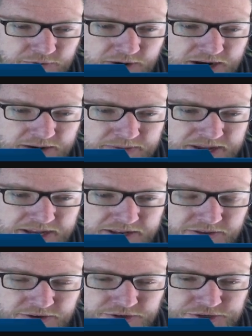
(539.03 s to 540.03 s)
a bit.
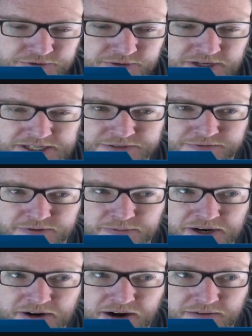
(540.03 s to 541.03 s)
There's no reason for my
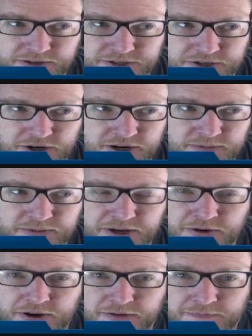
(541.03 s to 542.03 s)
graphics card to be going full